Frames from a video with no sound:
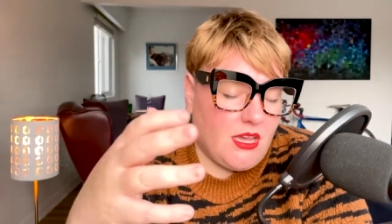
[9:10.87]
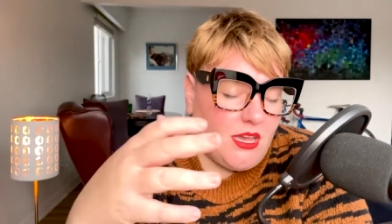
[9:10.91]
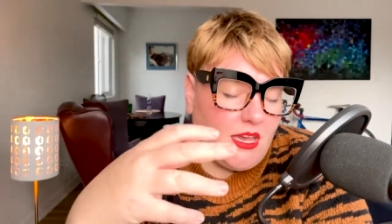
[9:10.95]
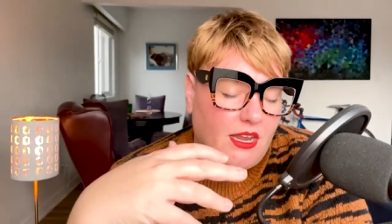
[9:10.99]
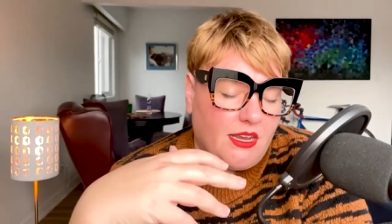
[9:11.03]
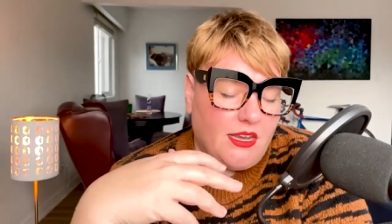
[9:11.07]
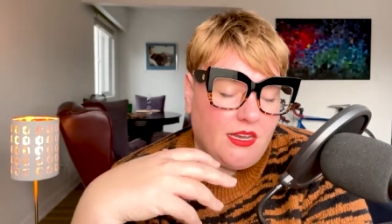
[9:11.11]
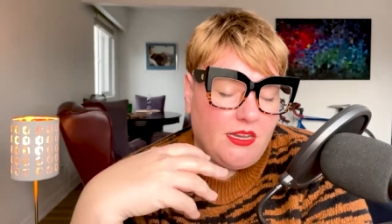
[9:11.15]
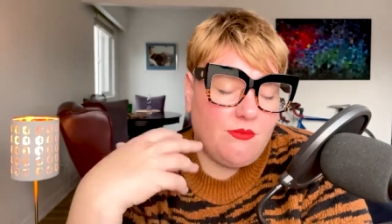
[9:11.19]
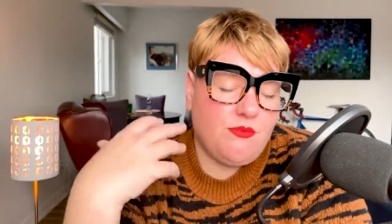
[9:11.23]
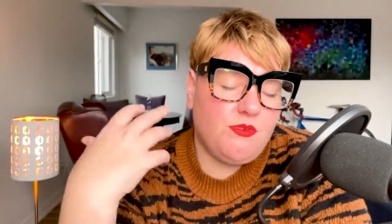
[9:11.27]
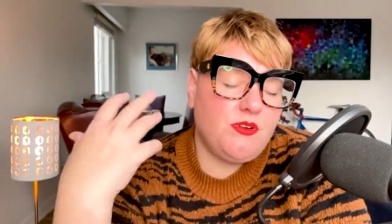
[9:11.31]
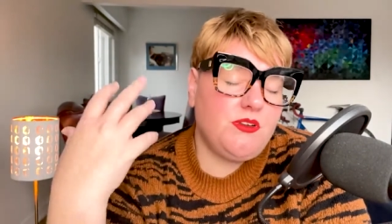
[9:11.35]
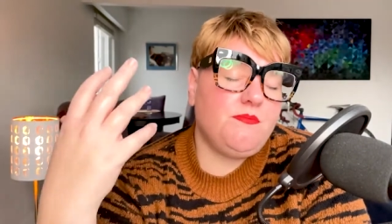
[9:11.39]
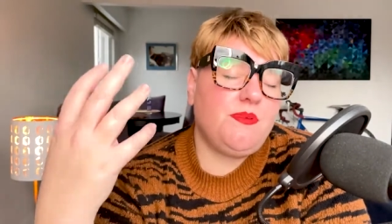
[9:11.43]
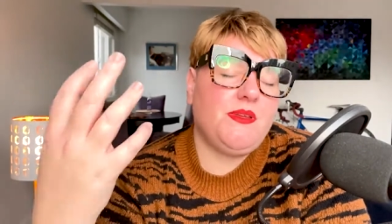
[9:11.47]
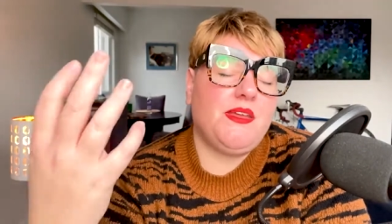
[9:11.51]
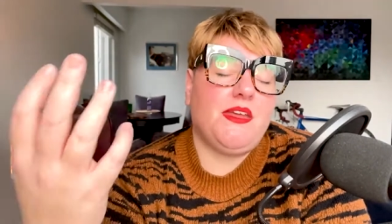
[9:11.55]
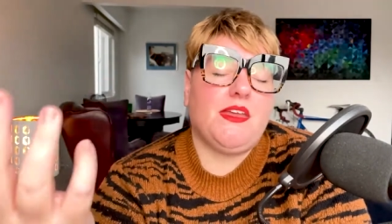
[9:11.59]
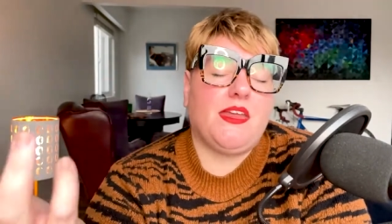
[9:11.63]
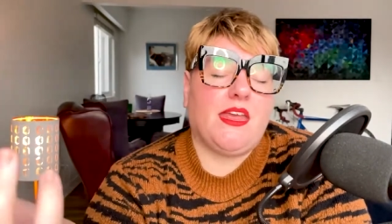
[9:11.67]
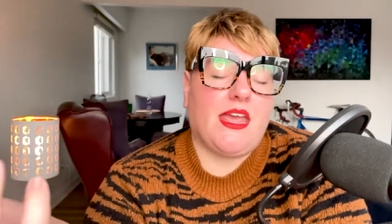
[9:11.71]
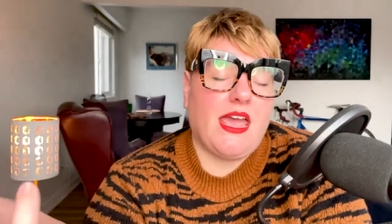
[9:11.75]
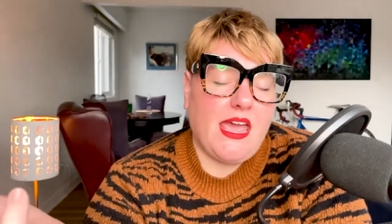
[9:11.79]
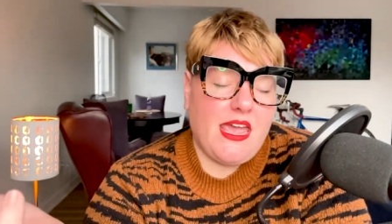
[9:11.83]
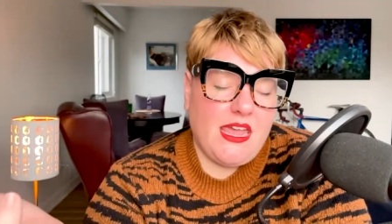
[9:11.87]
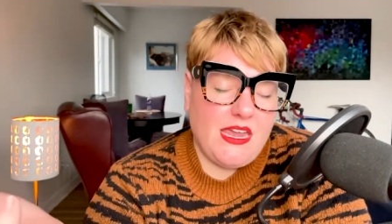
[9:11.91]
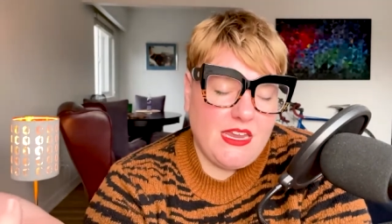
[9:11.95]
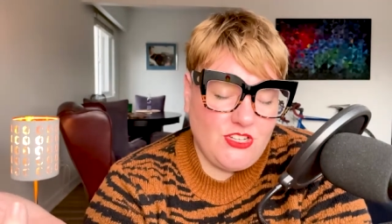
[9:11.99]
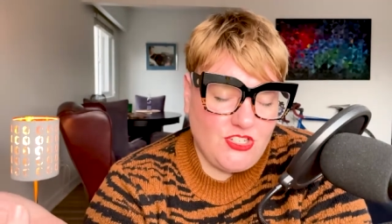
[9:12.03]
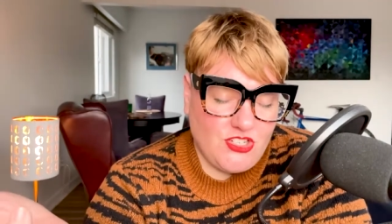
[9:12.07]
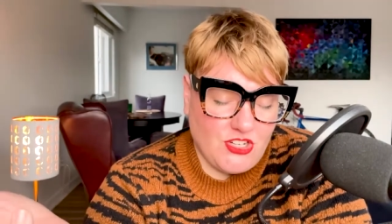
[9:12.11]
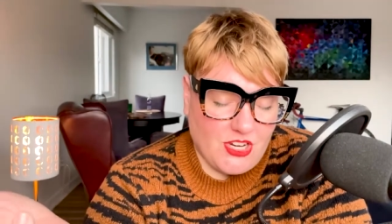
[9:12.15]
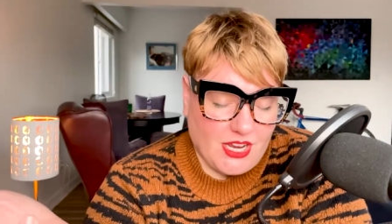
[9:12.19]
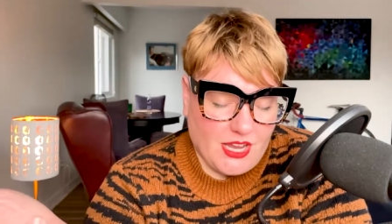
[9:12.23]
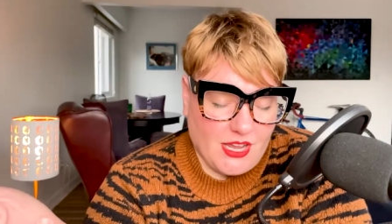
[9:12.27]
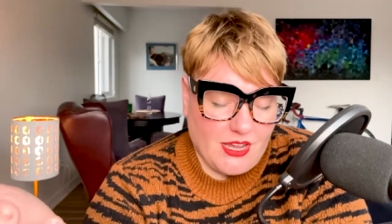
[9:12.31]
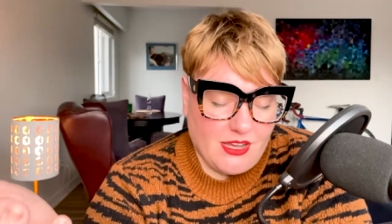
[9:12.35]
And he wouldn't be
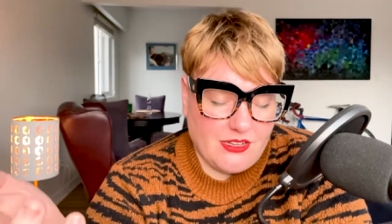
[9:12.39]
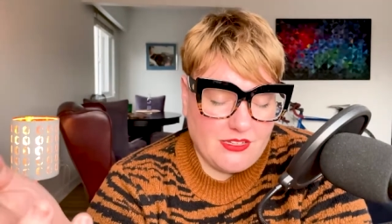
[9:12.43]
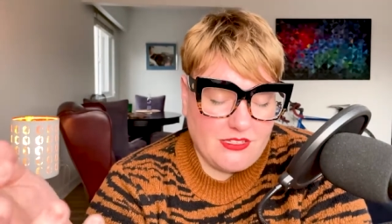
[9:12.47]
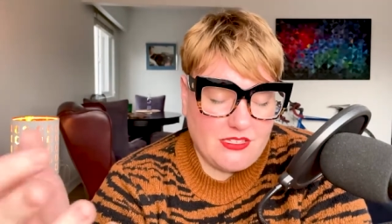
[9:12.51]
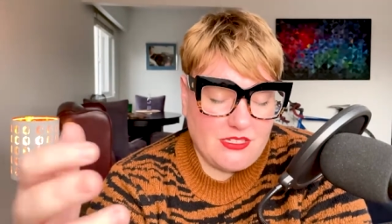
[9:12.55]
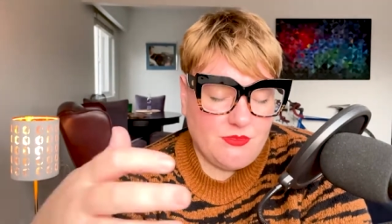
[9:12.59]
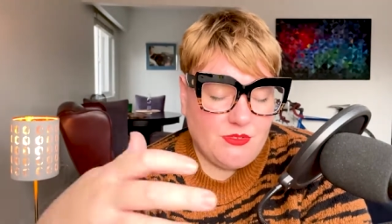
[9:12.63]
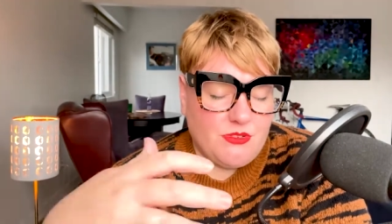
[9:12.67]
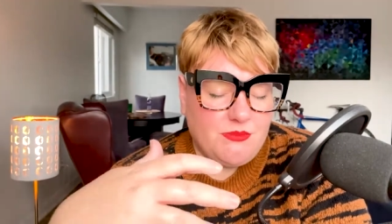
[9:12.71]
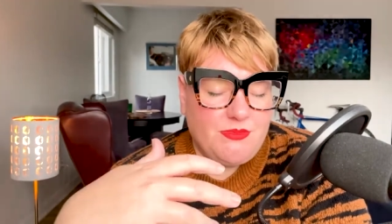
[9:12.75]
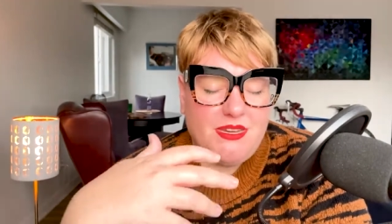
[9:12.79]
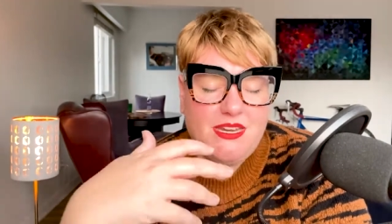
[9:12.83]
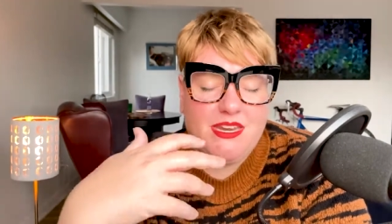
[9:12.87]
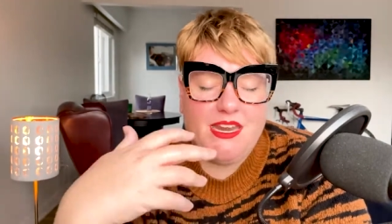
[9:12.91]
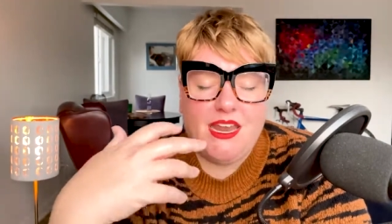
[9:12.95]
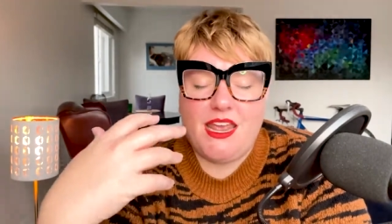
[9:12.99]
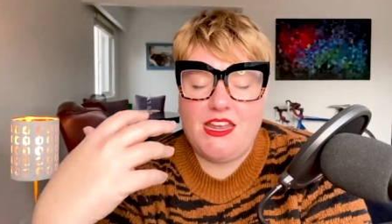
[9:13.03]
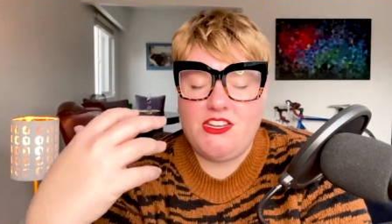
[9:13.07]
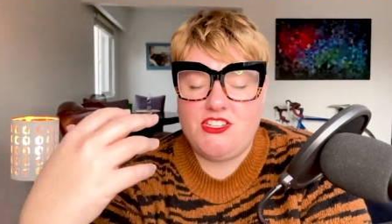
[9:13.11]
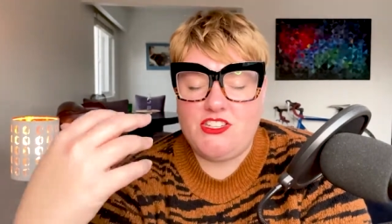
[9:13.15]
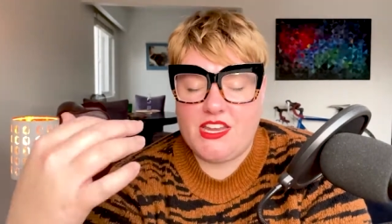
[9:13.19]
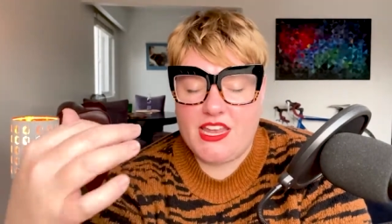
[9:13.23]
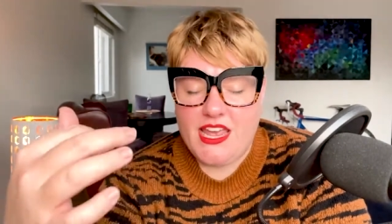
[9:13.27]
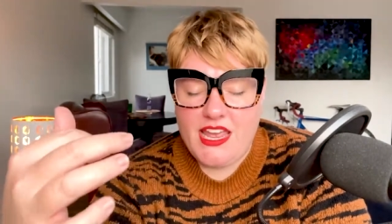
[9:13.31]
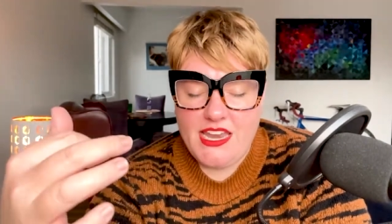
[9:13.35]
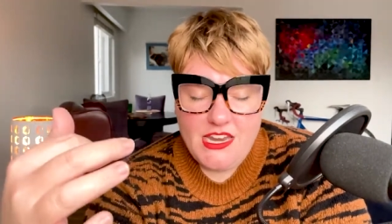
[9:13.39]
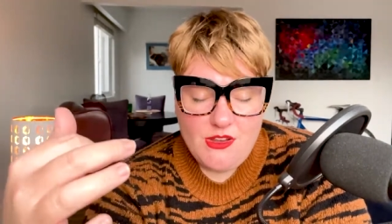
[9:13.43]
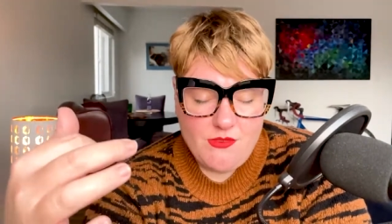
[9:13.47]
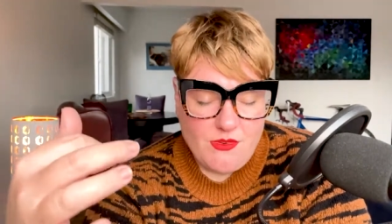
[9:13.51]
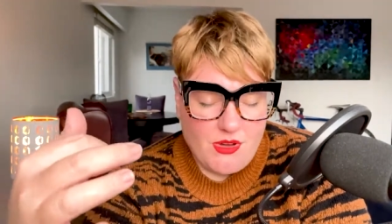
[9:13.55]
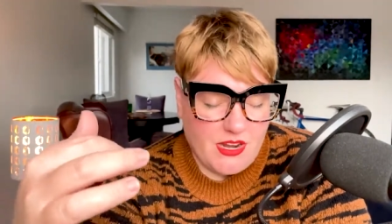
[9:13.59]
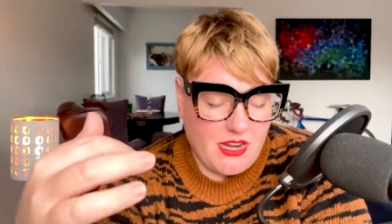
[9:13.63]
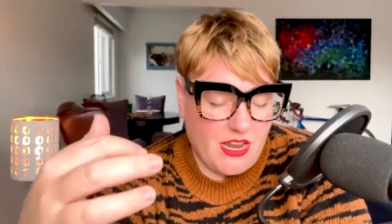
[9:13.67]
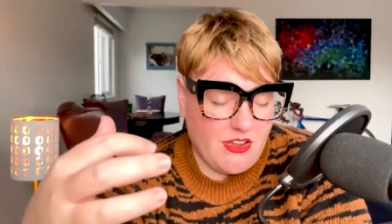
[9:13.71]
engaging us, he wouldn't be engaging anyone.